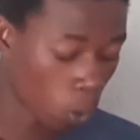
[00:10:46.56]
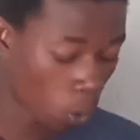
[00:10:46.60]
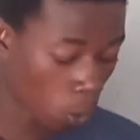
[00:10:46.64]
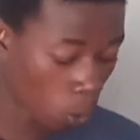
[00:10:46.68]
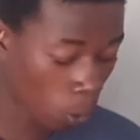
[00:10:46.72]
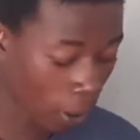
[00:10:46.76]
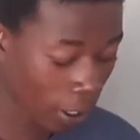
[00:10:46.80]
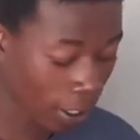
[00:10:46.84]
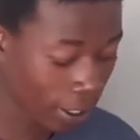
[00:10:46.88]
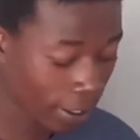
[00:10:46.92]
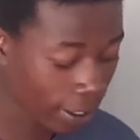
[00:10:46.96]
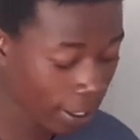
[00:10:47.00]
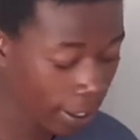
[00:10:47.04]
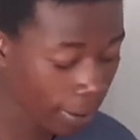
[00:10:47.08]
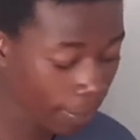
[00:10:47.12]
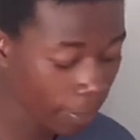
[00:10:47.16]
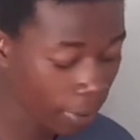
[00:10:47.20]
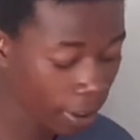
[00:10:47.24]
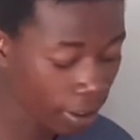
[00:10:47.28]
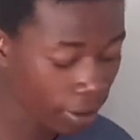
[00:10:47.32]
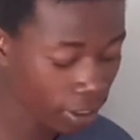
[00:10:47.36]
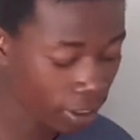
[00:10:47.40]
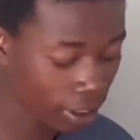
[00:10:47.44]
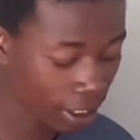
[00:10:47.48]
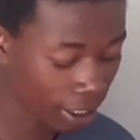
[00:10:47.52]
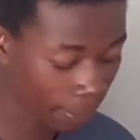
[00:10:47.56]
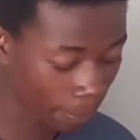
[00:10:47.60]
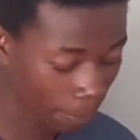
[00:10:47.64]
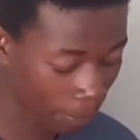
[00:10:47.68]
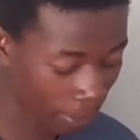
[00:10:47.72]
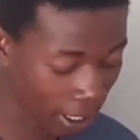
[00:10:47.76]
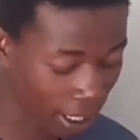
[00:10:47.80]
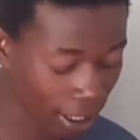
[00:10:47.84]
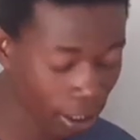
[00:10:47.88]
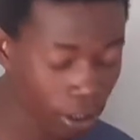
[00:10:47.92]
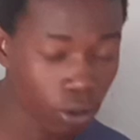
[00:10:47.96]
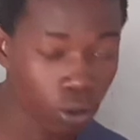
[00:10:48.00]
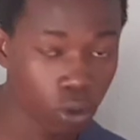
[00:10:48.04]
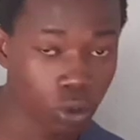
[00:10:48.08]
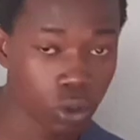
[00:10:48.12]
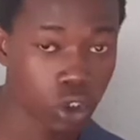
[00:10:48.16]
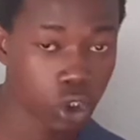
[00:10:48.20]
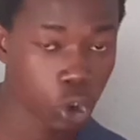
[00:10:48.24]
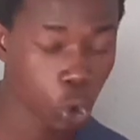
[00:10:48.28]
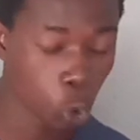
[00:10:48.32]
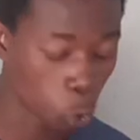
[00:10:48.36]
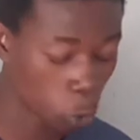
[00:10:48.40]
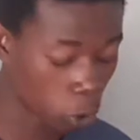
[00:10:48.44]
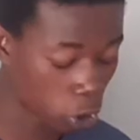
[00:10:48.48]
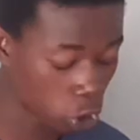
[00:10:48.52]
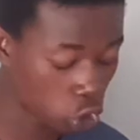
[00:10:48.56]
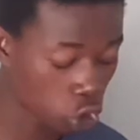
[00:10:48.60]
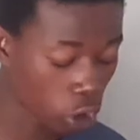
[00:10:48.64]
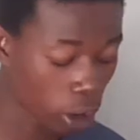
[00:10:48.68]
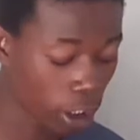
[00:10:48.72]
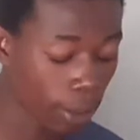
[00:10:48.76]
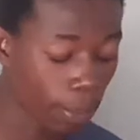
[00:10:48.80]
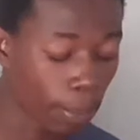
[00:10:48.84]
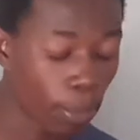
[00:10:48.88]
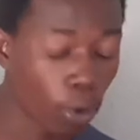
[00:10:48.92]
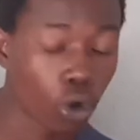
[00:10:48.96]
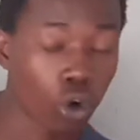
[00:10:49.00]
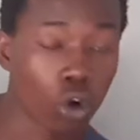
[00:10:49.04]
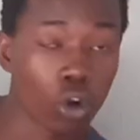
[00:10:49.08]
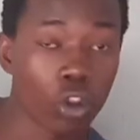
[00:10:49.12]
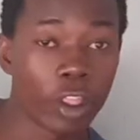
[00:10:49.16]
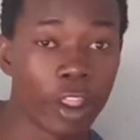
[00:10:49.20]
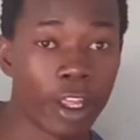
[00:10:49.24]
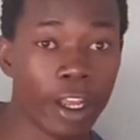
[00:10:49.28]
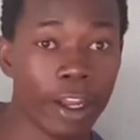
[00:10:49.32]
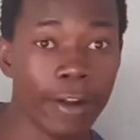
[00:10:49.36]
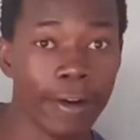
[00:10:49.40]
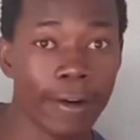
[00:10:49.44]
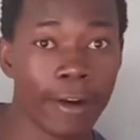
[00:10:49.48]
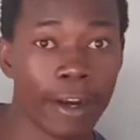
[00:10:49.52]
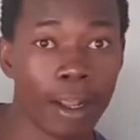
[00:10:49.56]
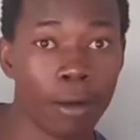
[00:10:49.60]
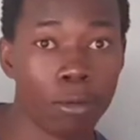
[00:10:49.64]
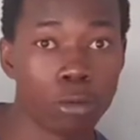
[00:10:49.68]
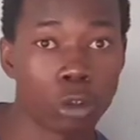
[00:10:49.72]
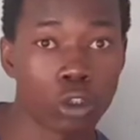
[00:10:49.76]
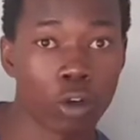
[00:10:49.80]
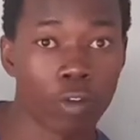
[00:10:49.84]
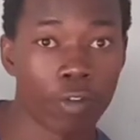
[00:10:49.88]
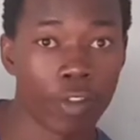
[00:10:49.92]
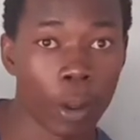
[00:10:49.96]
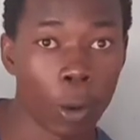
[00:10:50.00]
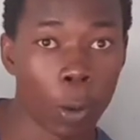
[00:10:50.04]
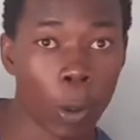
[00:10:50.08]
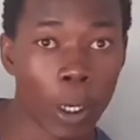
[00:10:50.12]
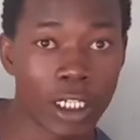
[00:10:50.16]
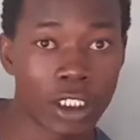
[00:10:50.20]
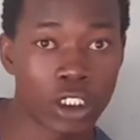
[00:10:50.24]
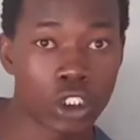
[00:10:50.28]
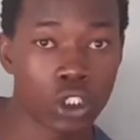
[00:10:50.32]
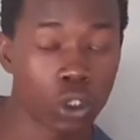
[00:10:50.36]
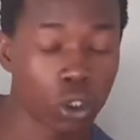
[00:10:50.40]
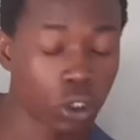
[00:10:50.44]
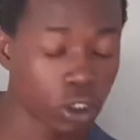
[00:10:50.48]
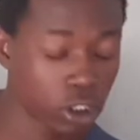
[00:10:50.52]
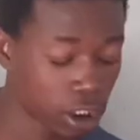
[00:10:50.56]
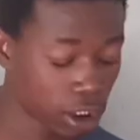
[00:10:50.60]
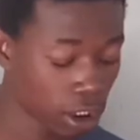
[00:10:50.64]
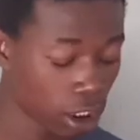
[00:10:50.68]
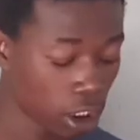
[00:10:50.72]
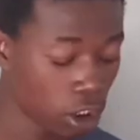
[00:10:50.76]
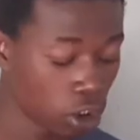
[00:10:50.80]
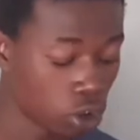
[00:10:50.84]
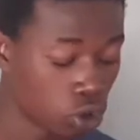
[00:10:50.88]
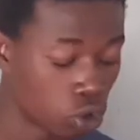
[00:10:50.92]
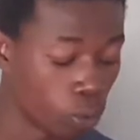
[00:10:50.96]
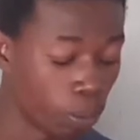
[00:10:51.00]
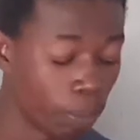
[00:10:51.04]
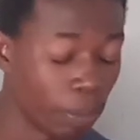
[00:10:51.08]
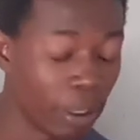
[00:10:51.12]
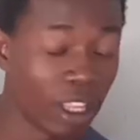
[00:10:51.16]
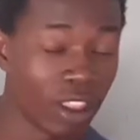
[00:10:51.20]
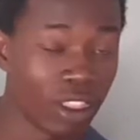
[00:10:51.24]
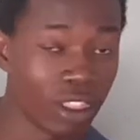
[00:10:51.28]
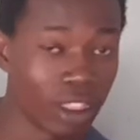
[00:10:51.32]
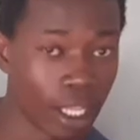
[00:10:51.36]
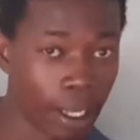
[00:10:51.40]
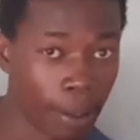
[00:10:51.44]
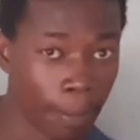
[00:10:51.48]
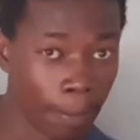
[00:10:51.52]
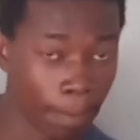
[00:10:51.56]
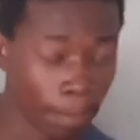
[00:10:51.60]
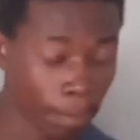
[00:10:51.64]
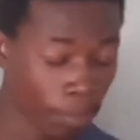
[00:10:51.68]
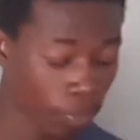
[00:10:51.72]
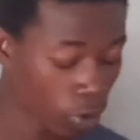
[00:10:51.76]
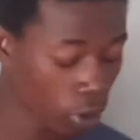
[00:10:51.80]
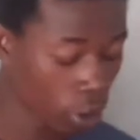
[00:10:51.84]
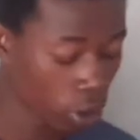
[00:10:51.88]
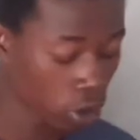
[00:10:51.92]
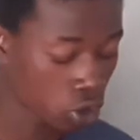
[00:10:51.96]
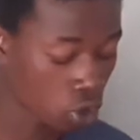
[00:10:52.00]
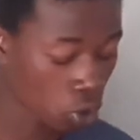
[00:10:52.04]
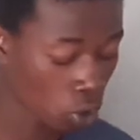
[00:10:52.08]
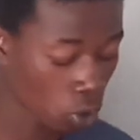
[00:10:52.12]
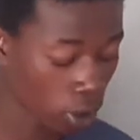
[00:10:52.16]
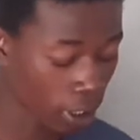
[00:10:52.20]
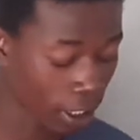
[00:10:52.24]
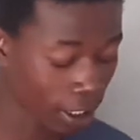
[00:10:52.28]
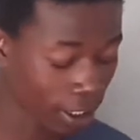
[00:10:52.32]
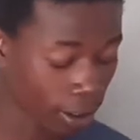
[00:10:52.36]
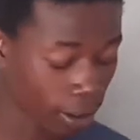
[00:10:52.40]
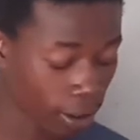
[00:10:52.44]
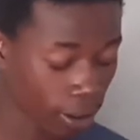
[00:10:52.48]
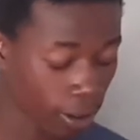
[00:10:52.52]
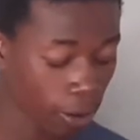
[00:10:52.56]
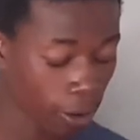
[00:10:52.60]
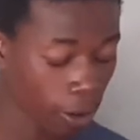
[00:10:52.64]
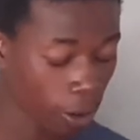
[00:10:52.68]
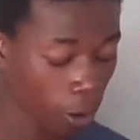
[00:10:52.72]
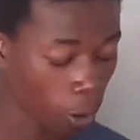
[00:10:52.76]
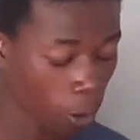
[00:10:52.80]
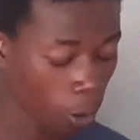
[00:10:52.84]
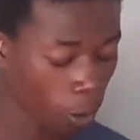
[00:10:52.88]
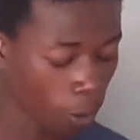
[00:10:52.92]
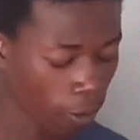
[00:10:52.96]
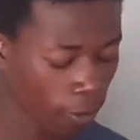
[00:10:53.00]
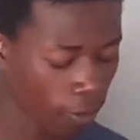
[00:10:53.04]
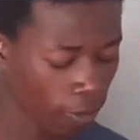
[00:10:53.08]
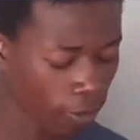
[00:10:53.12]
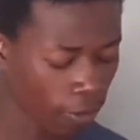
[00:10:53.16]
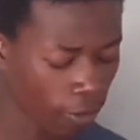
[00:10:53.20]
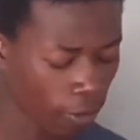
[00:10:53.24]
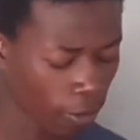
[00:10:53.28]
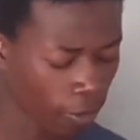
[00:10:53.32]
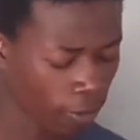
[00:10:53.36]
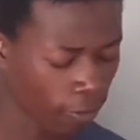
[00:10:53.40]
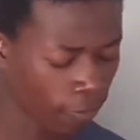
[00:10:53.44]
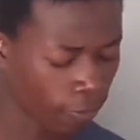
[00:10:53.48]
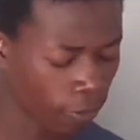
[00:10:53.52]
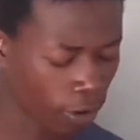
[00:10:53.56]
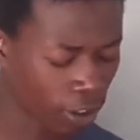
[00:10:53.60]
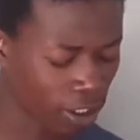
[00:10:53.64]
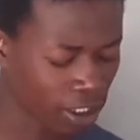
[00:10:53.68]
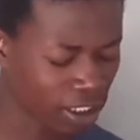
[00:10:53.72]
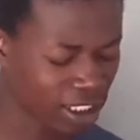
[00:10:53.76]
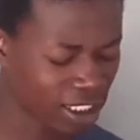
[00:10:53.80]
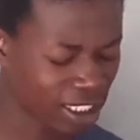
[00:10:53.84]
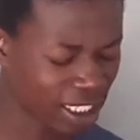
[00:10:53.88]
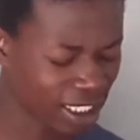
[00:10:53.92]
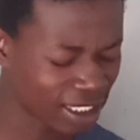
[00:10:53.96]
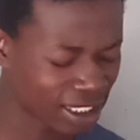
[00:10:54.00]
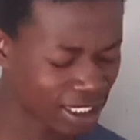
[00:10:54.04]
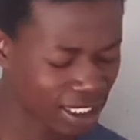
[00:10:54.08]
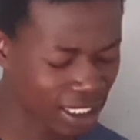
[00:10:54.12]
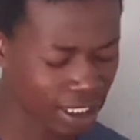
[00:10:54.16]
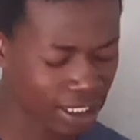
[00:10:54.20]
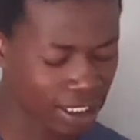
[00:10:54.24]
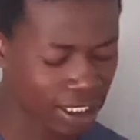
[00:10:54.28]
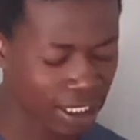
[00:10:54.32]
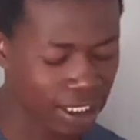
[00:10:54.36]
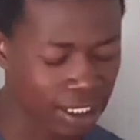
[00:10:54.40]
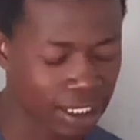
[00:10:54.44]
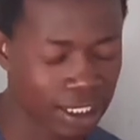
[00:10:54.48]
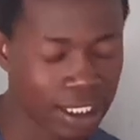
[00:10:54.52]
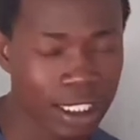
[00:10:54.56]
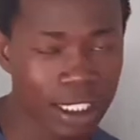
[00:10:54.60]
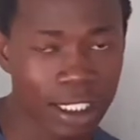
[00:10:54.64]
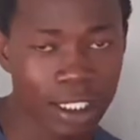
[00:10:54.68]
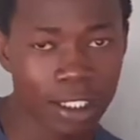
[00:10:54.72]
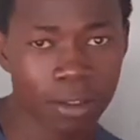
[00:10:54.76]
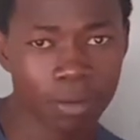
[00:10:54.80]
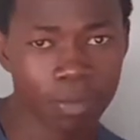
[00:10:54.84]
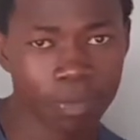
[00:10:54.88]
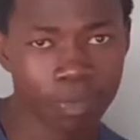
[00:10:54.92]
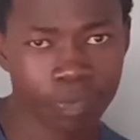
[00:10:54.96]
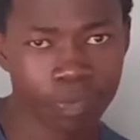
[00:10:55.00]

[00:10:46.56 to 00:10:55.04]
when naming the black notes, we usually borrow the names of the white notes to mean them. So like, for instance, this is C,